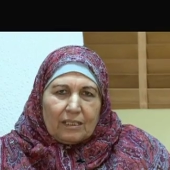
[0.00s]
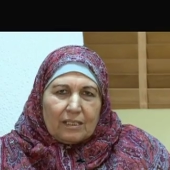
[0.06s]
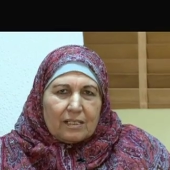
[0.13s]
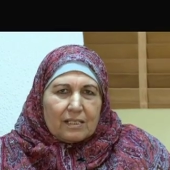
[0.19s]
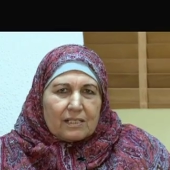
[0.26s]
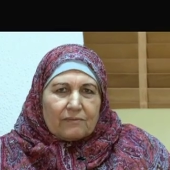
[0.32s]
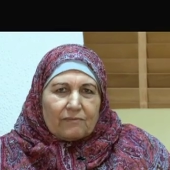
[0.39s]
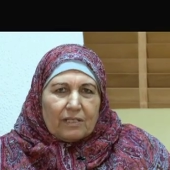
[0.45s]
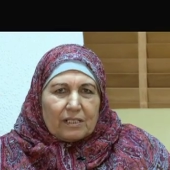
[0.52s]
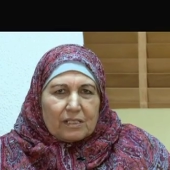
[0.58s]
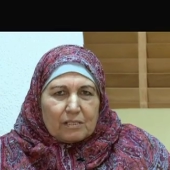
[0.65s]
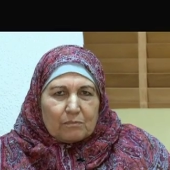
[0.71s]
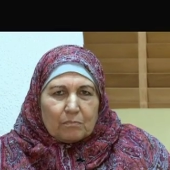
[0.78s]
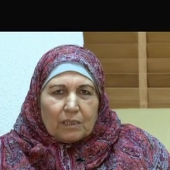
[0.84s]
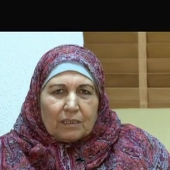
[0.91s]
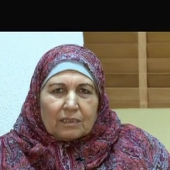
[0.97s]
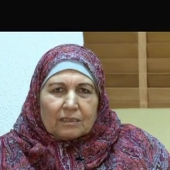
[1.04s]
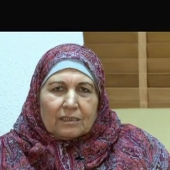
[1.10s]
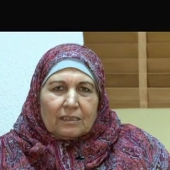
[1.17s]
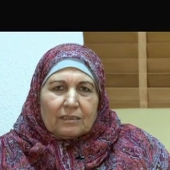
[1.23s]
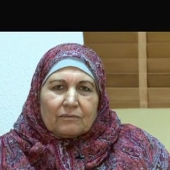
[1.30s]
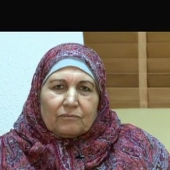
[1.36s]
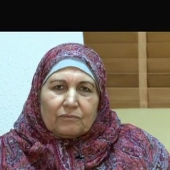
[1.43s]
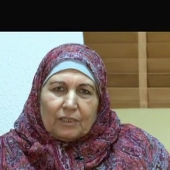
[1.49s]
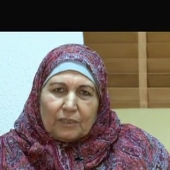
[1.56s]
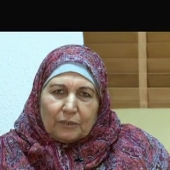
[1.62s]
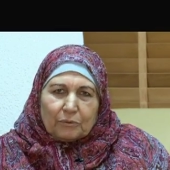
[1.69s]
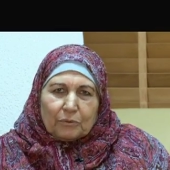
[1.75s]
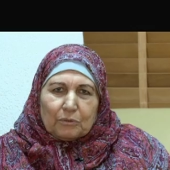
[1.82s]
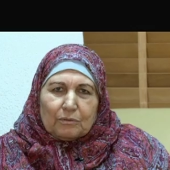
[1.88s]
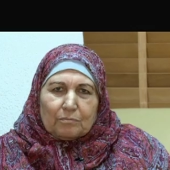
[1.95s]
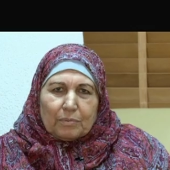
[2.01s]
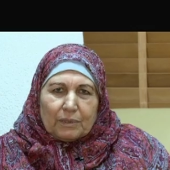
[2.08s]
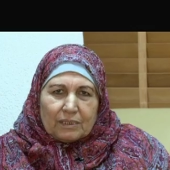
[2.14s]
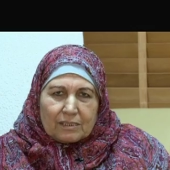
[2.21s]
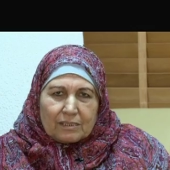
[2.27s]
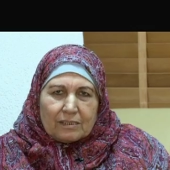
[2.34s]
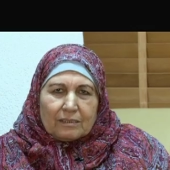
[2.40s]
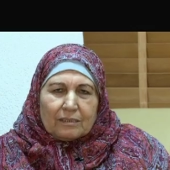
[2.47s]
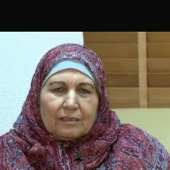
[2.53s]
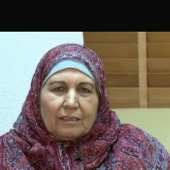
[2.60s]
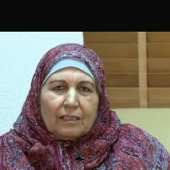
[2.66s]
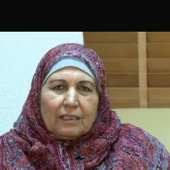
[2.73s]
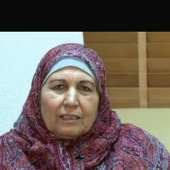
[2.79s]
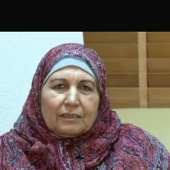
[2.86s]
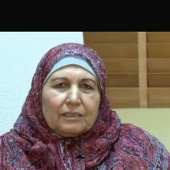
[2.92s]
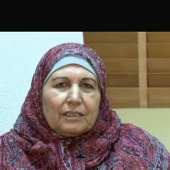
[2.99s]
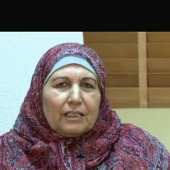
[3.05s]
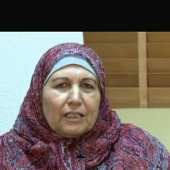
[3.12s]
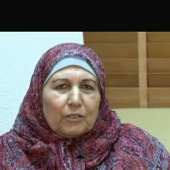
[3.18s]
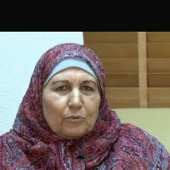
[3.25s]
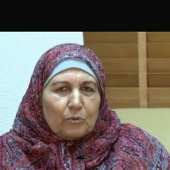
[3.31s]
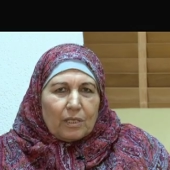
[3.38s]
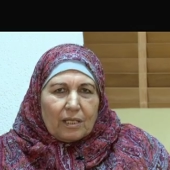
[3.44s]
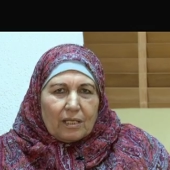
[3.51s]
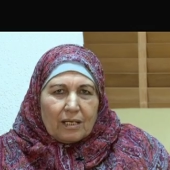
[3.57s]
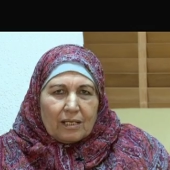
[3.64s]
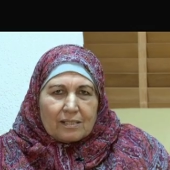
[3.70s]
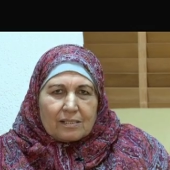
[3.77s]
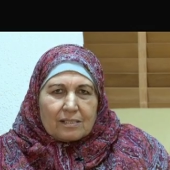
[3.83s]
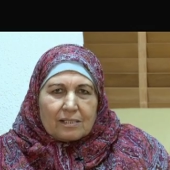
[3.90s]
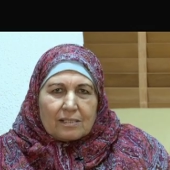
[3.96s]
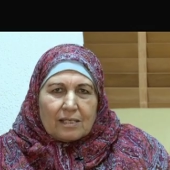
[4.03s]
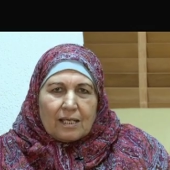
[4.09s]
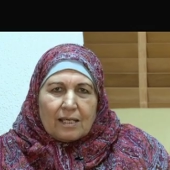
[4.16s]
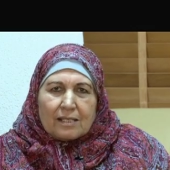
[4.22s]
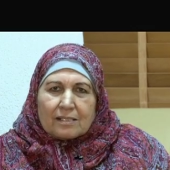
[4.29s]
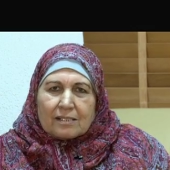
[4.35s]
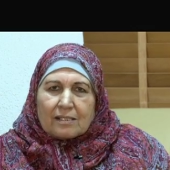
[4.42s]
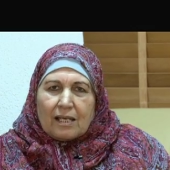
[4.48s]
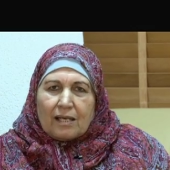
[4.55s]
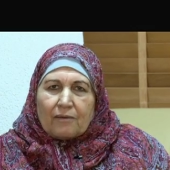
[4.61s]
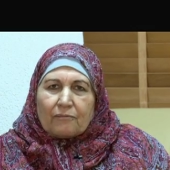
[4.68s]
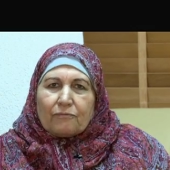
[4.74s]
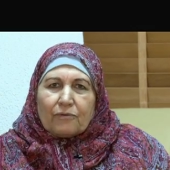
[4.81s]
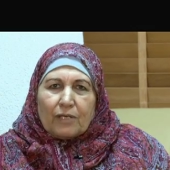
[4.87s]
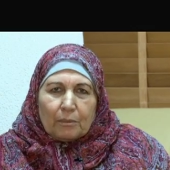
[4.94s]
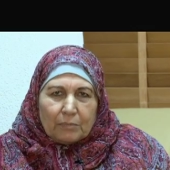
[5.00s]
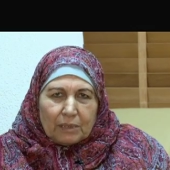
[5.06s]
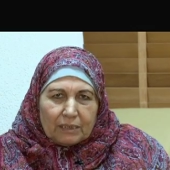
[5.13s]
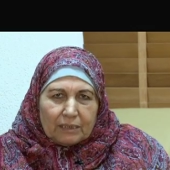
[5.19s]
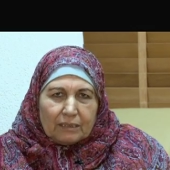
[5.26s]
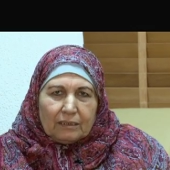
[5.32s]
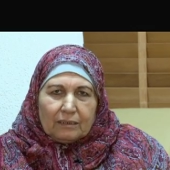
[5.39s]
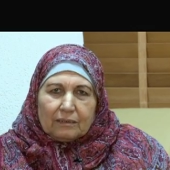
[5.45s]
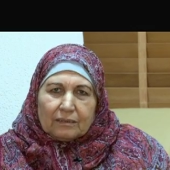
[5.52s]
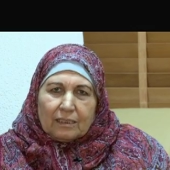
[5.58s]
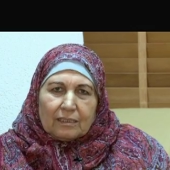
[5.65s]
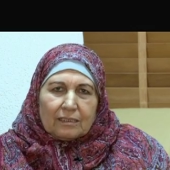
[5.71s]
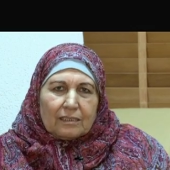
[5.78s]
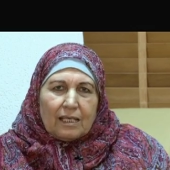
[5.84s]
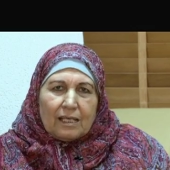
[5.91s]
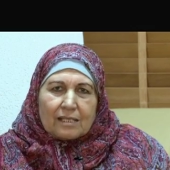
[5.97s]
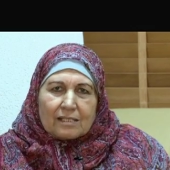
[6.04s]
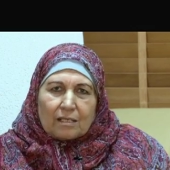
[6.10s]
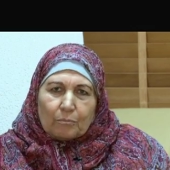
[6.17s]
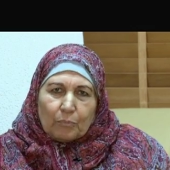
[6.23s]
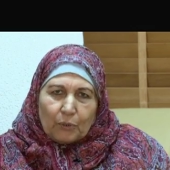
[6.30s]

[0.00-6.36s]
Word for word: He is a very smart and very good person, dealing with us as a family, not as a